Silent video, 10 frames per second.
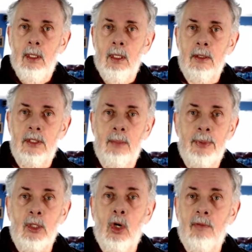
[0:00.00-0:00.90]
uh,
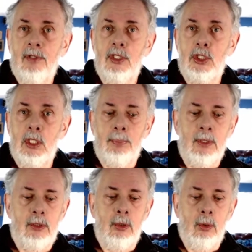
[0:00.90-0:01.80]
dumping off the ship
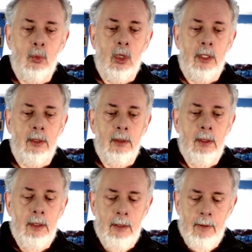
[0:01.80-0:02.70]
into the water.
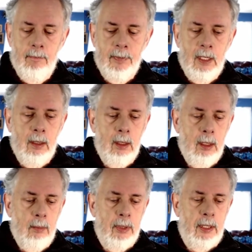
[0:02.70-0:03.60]

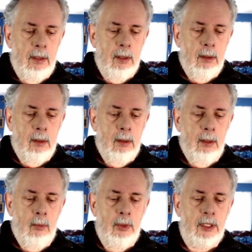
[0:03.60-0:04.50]
But
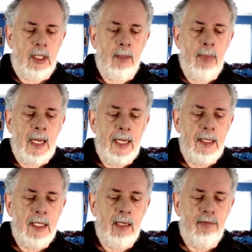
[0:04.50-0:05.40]
with the
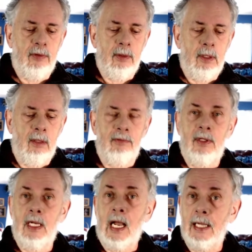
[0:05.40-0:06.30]
combined effort of
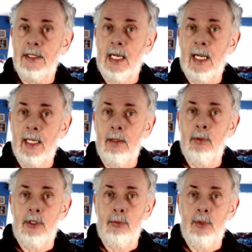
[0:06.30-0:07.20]
the high tide,
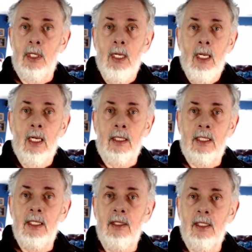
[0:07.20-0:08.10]
which was a, a
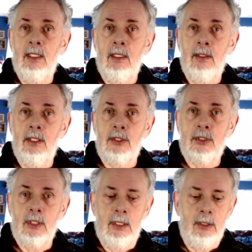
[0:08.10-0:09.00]
key thing in
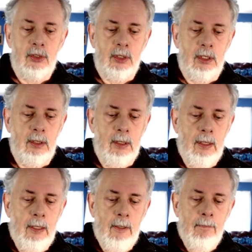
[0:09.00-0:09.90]
this uh, incident,
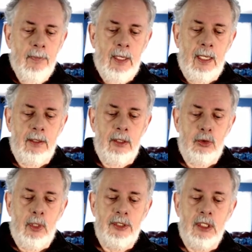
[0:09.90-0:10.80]
and the
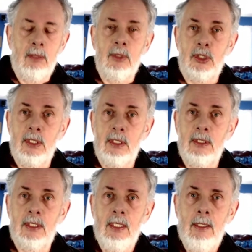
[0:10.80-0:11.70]
dredging
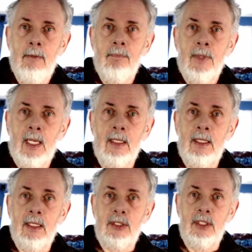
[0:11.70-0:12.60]
machines, and
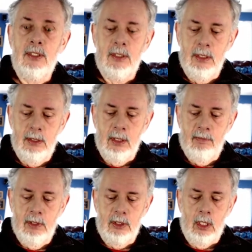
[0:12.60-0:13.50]
the assistance of
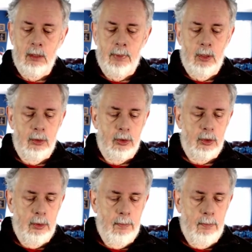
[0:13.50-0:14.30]
the tugboats,